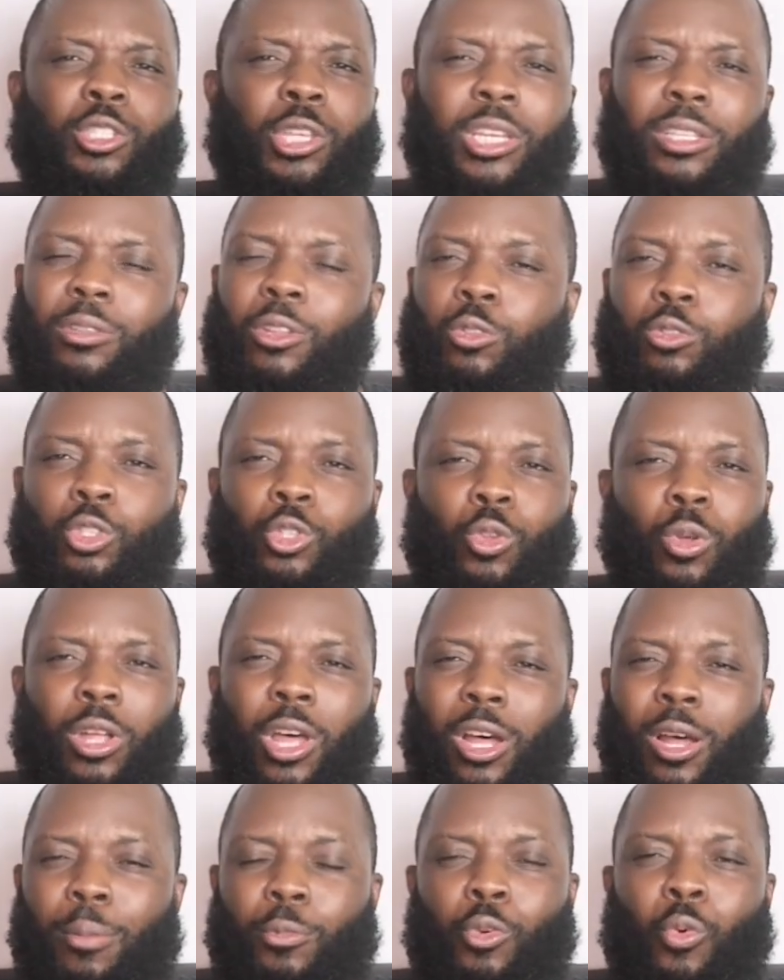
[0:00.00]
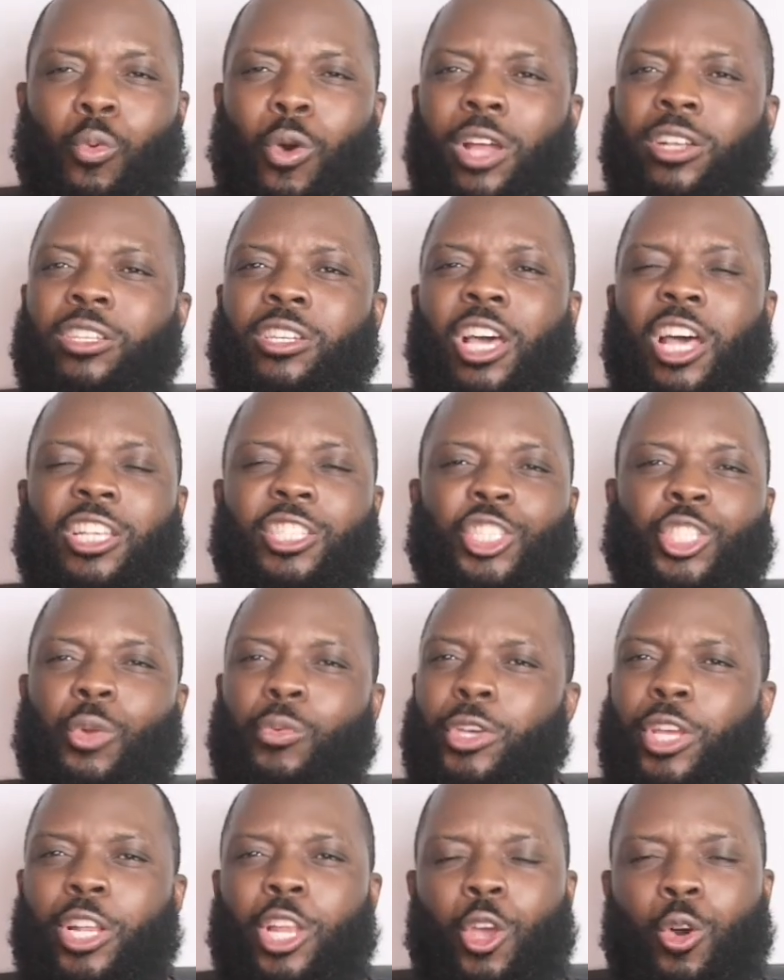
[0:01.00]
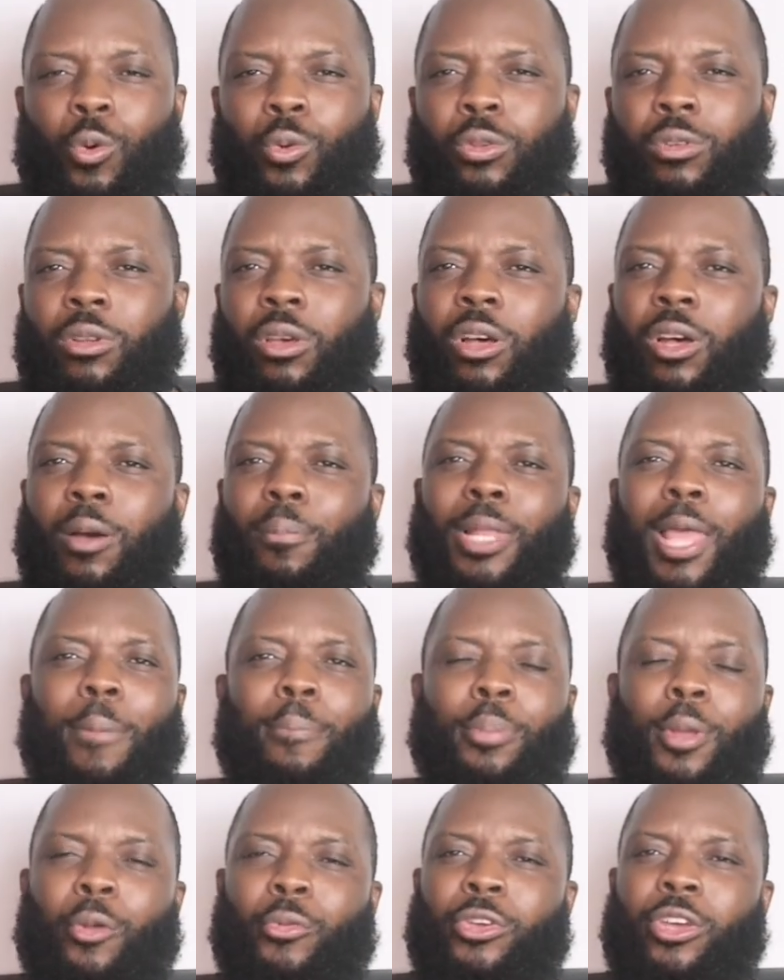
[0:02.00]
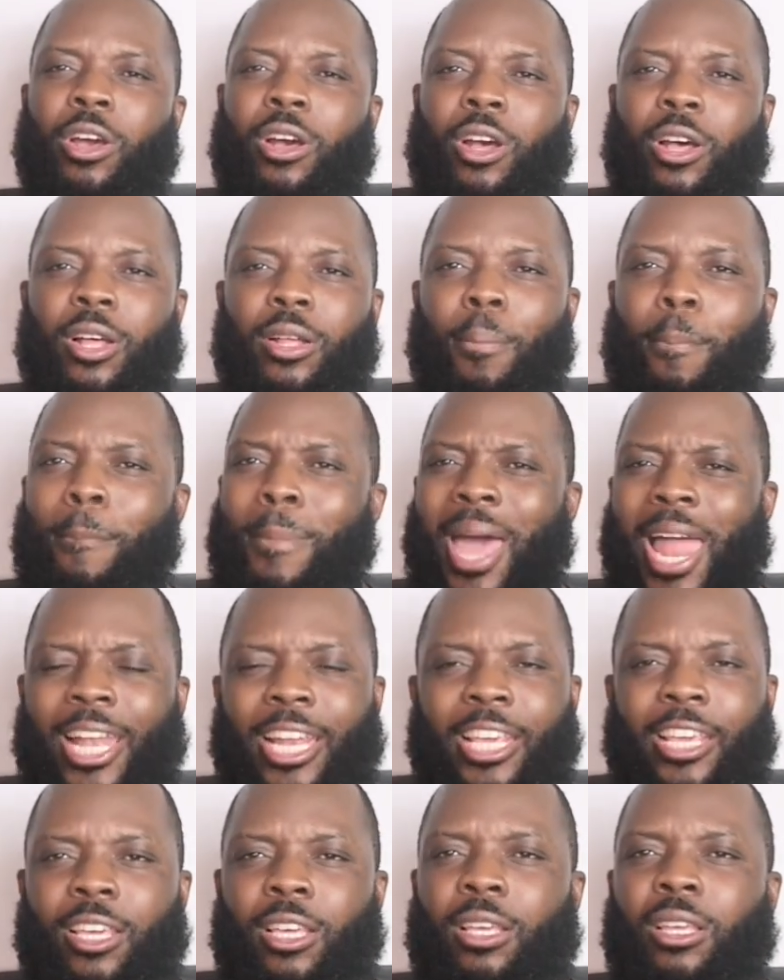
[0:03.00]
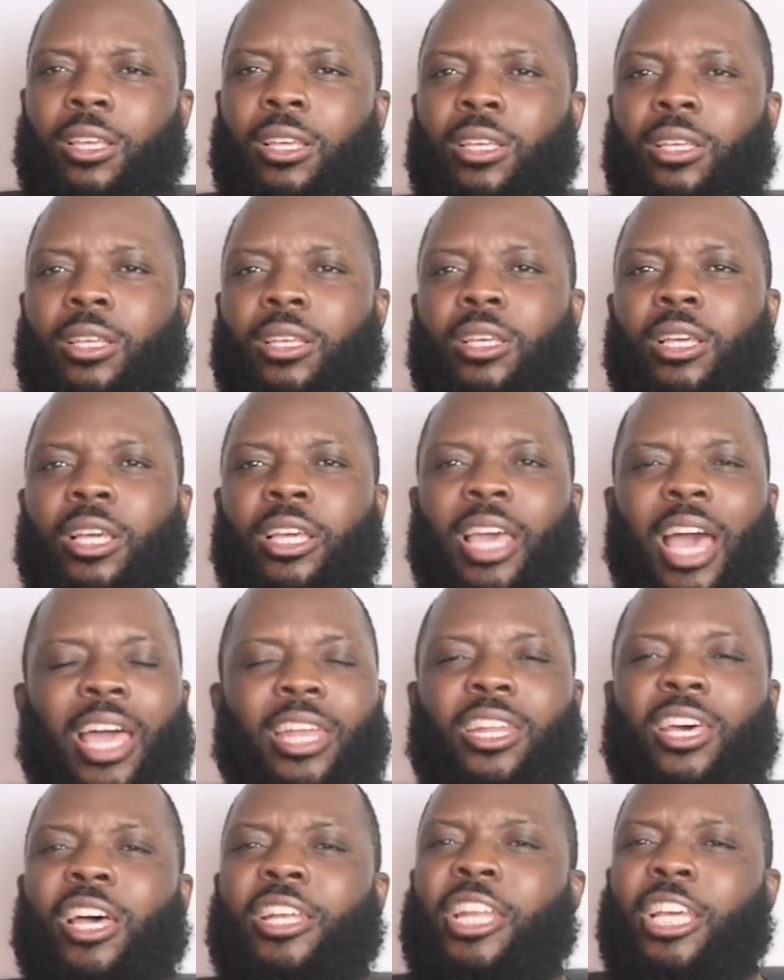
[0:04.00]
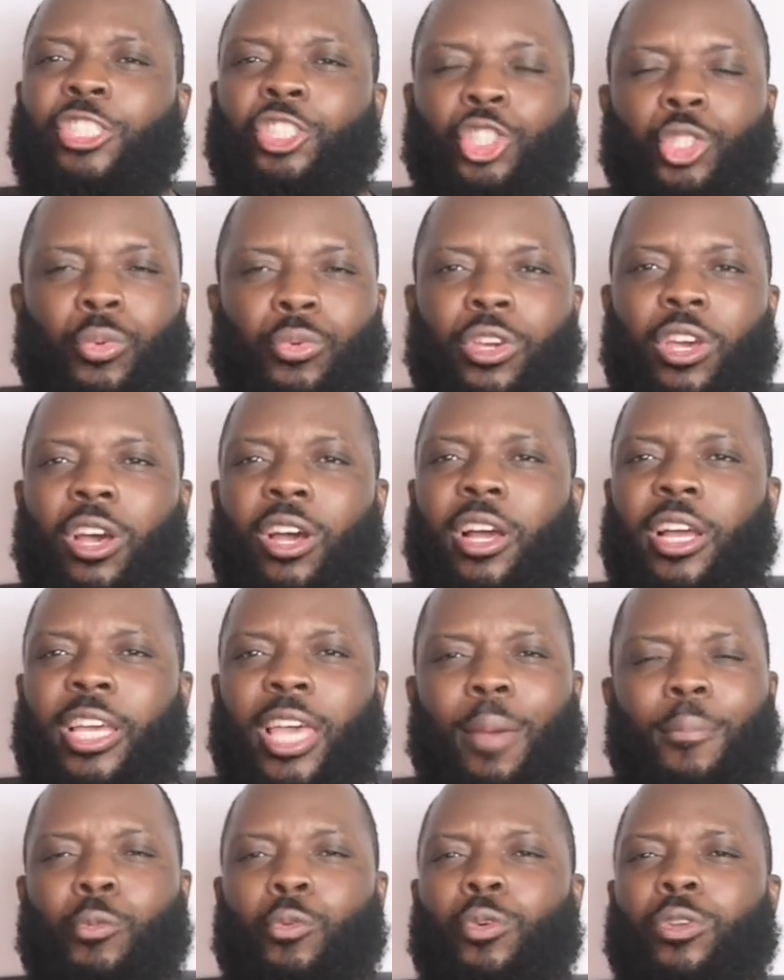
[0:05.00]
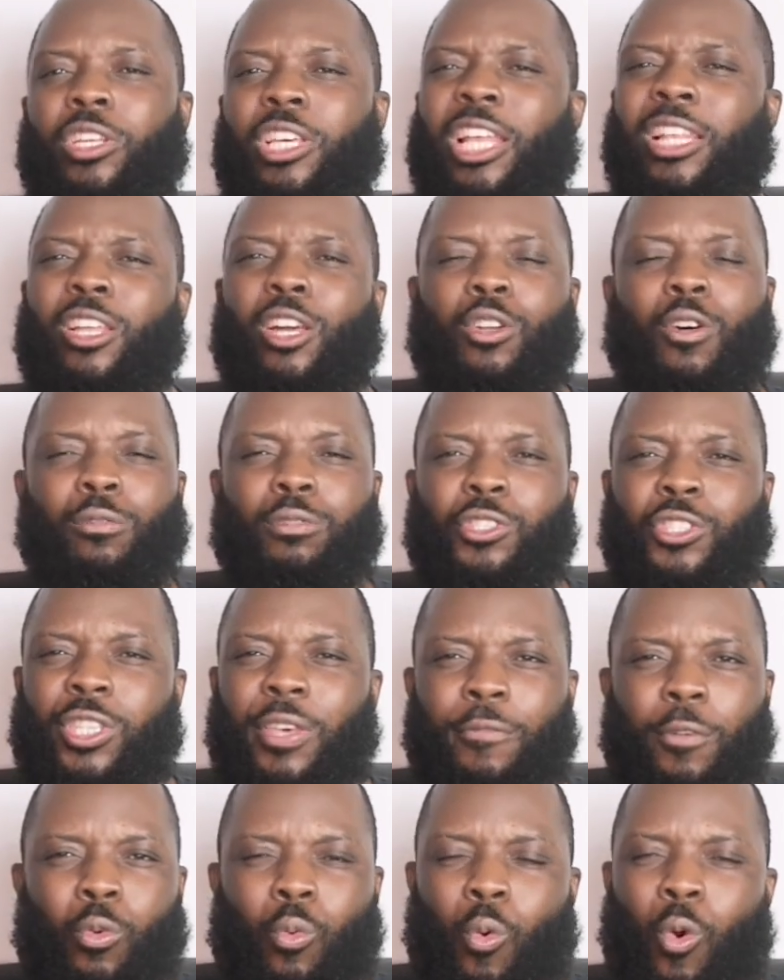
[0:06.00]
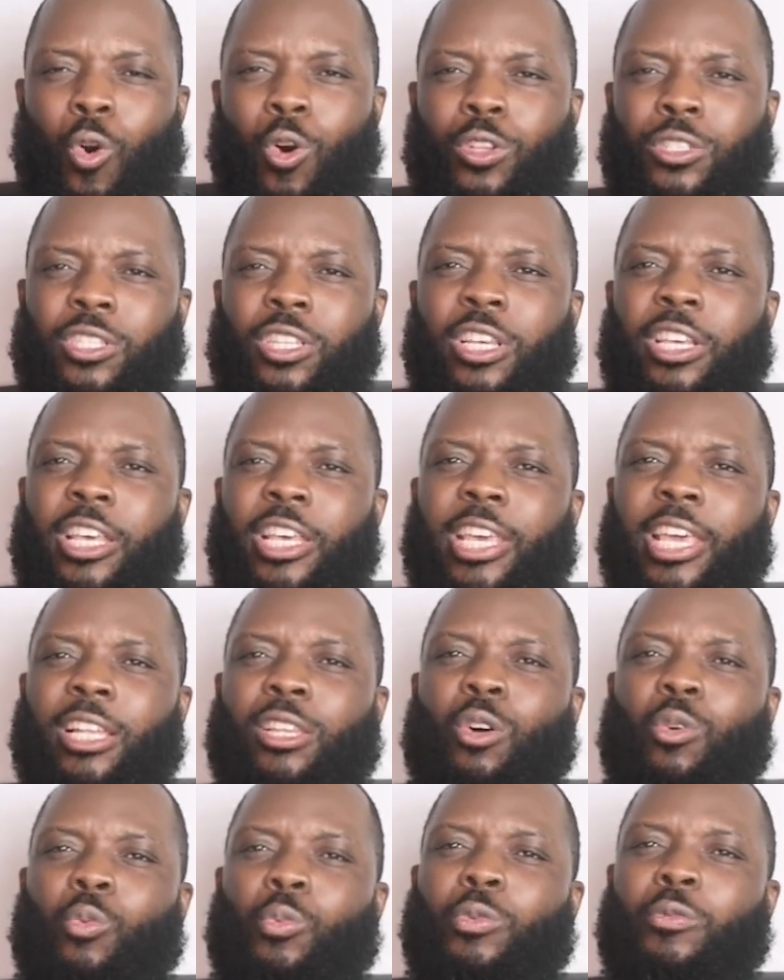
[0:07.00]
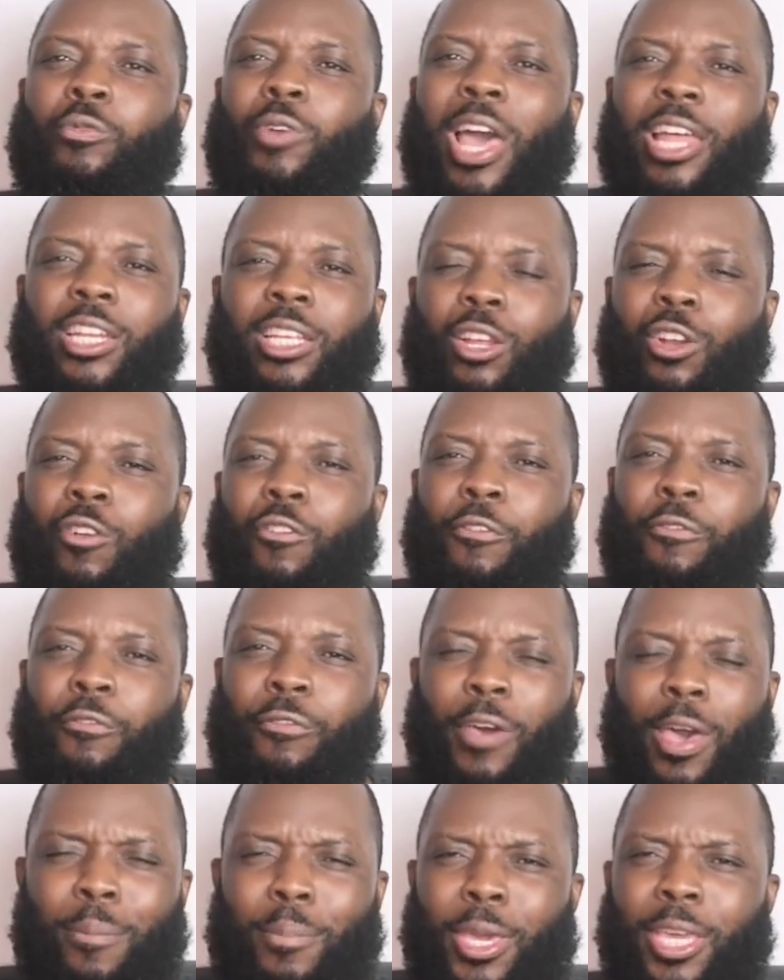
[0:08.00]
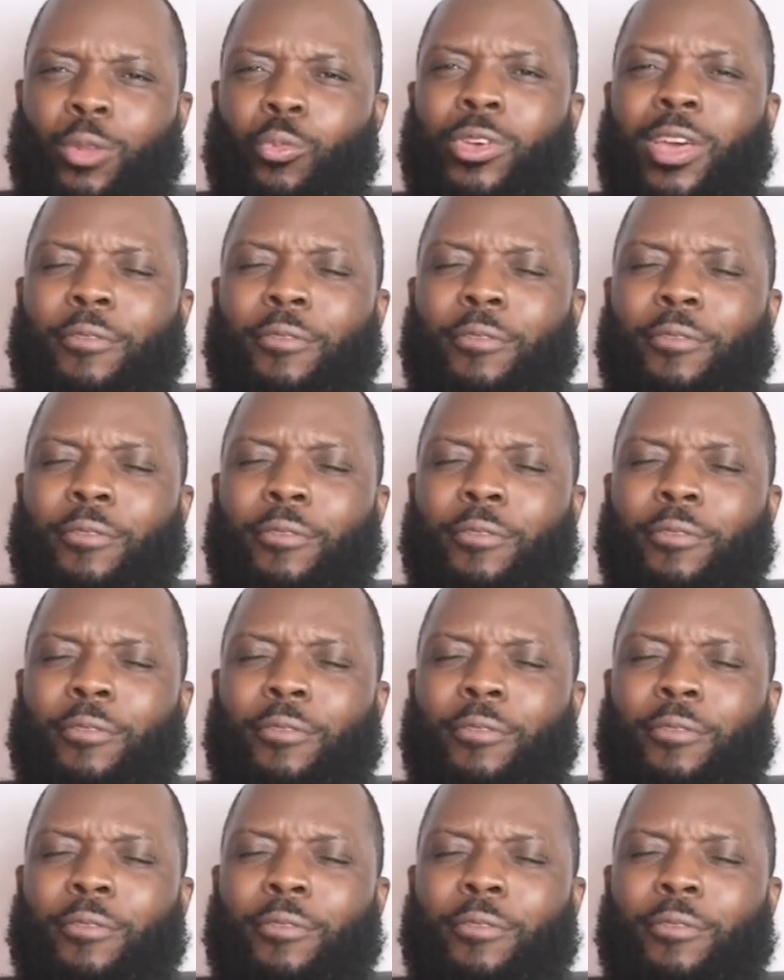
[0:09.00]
Rwanda, Sierra Leone, Liberia, Mali, Ghana, Nigeria, Cameroon. A lot of civil wars. We've had a lot of famine.